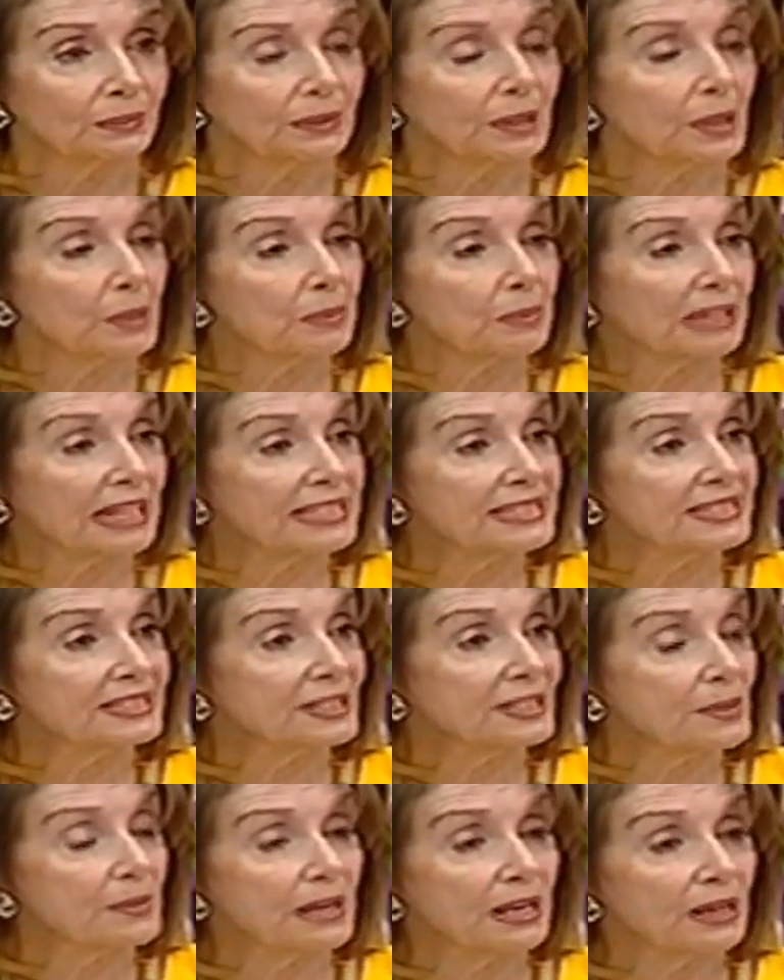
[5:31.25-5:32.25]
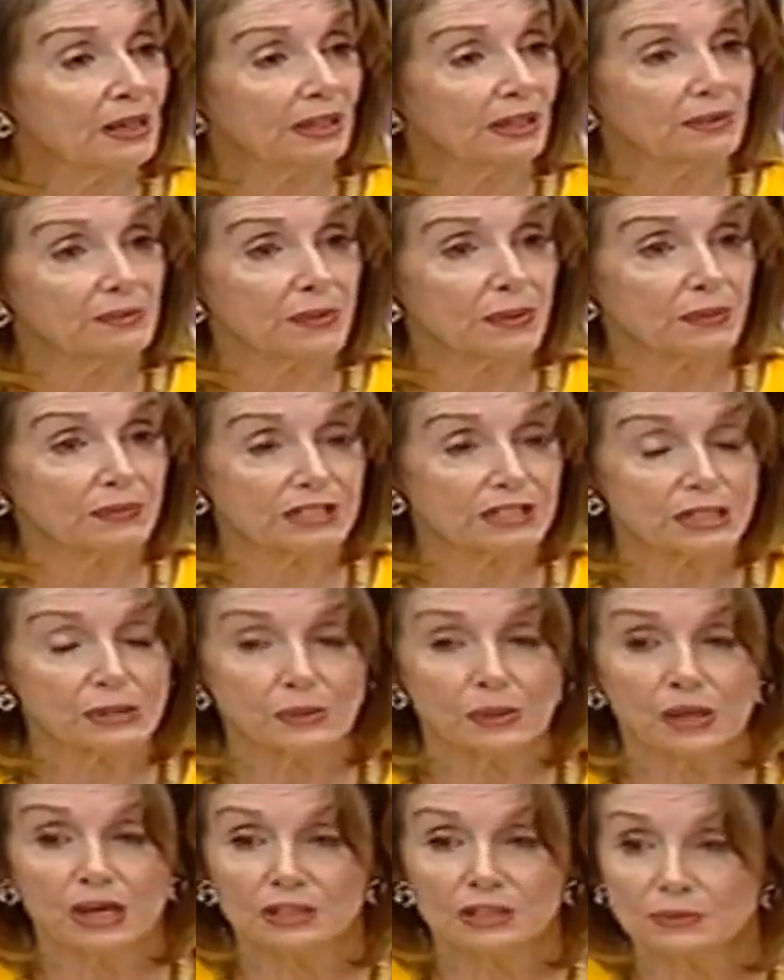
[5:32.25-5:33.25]
We are blessed in America with over
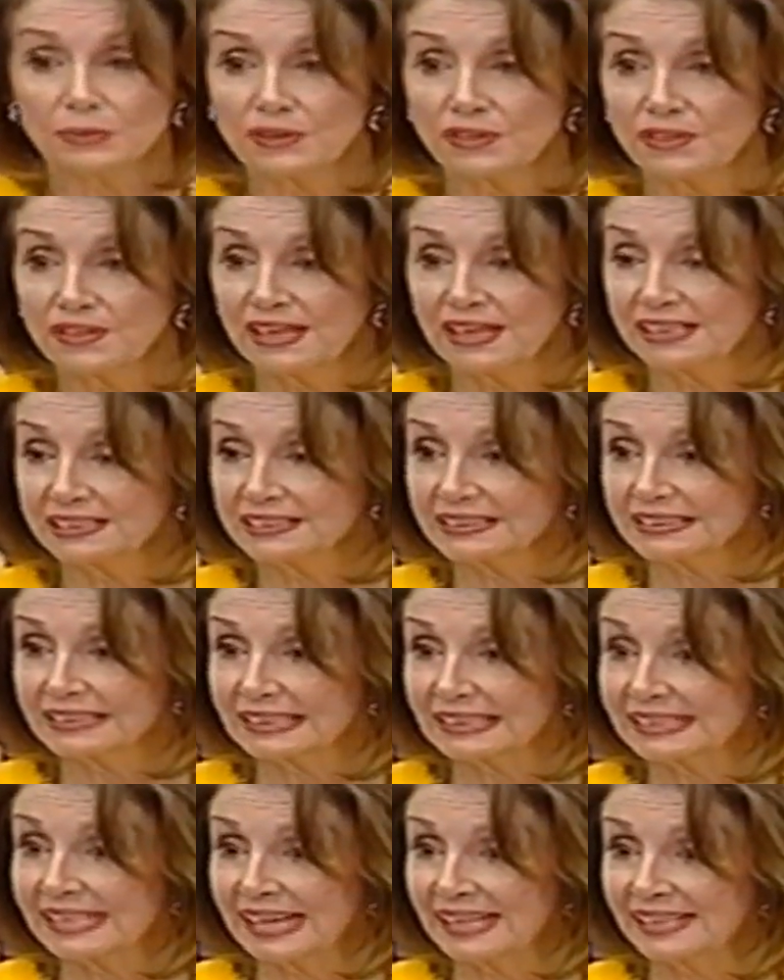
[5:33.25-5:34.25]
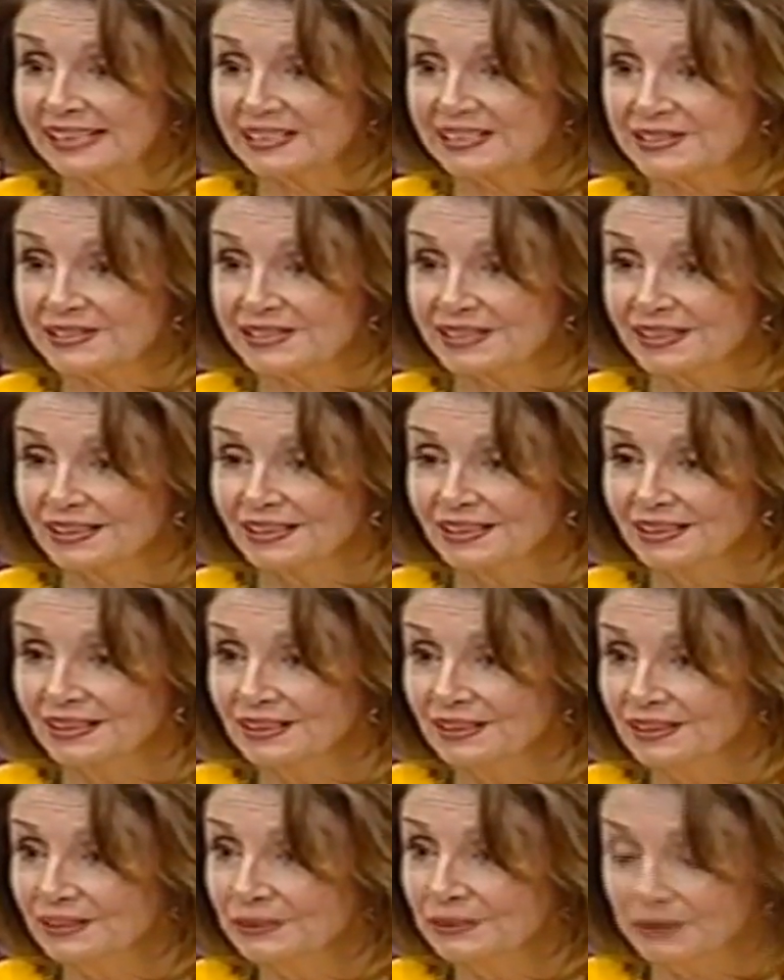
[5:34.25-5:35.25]
200,000 Ghanaians
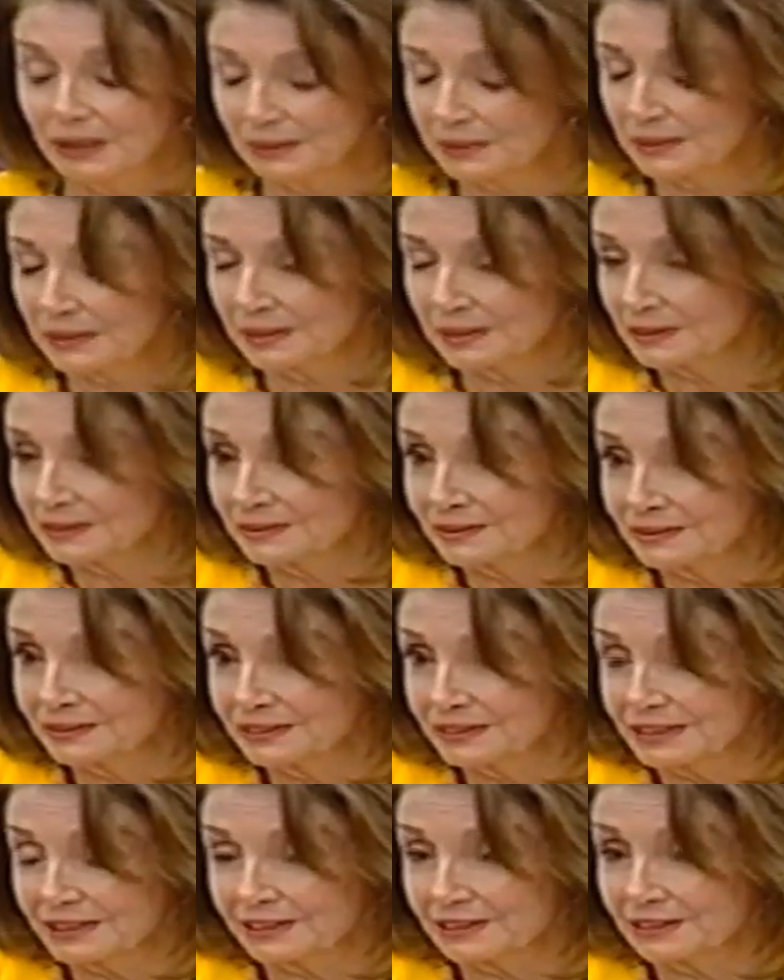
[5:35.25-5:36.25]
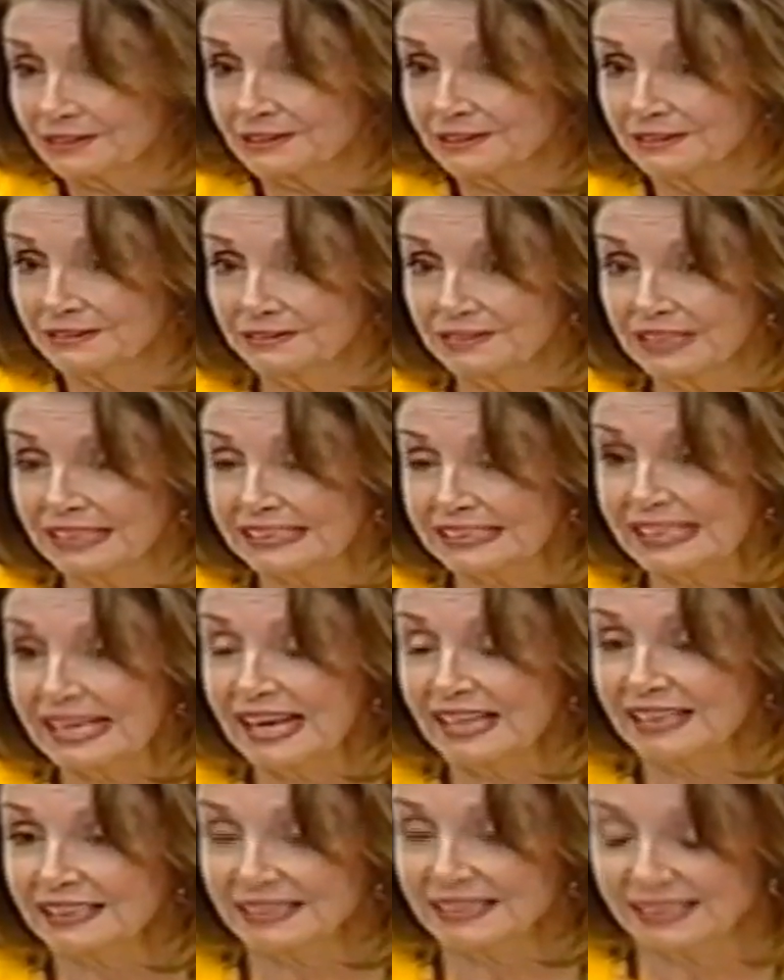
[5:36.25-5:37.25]
who are just a
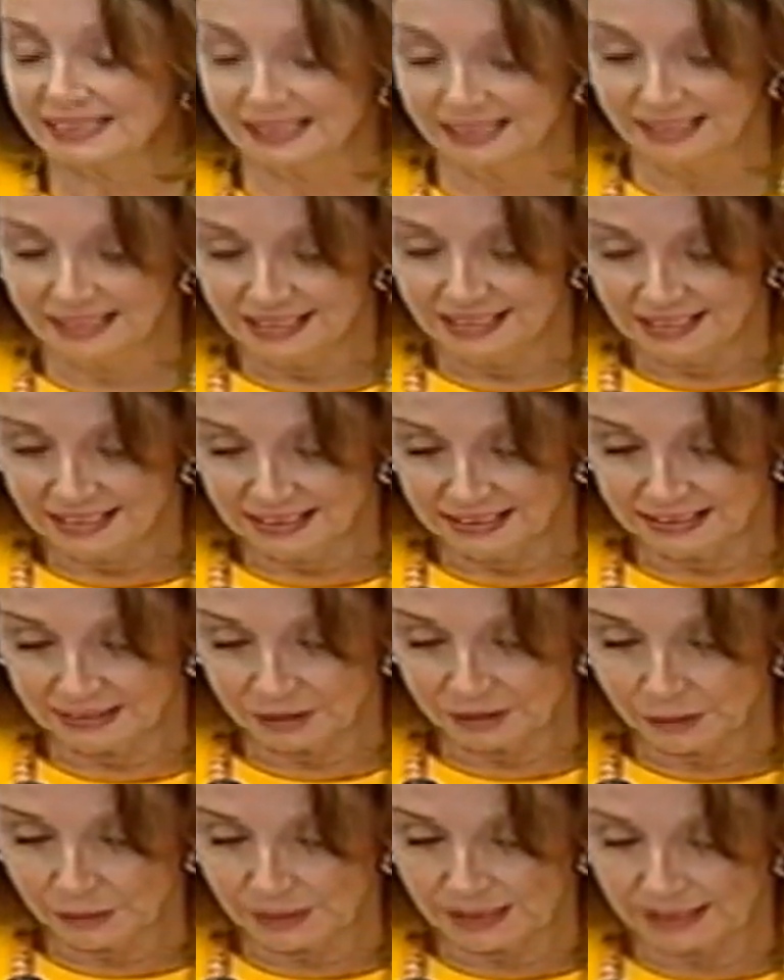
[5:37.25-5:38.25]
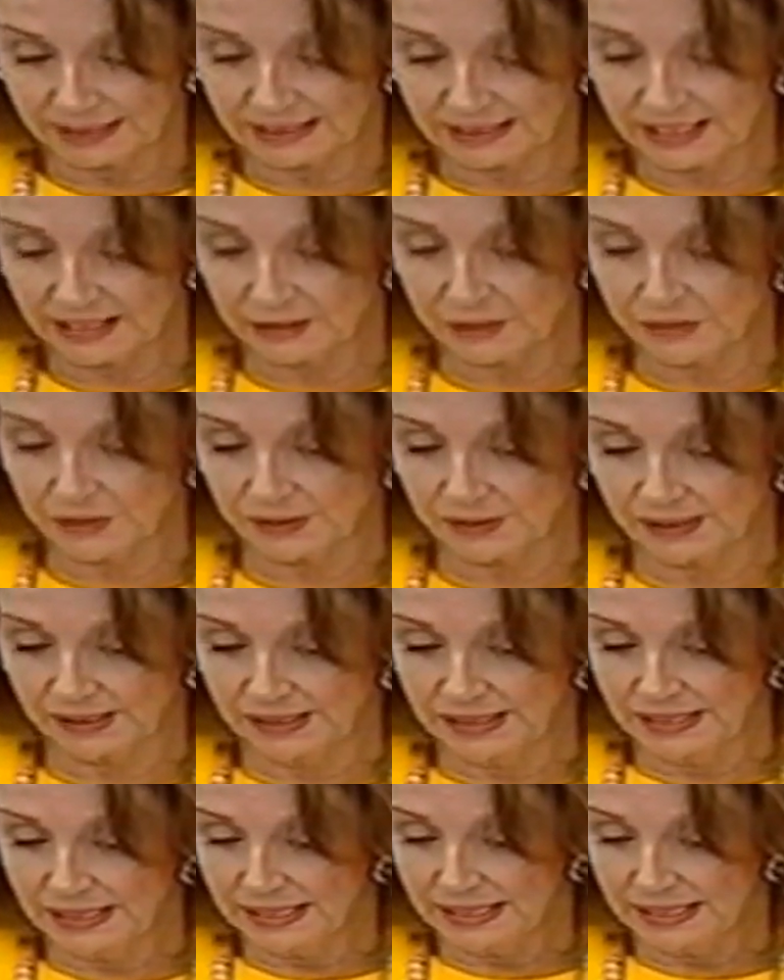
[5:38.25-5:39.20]
vitality to our country.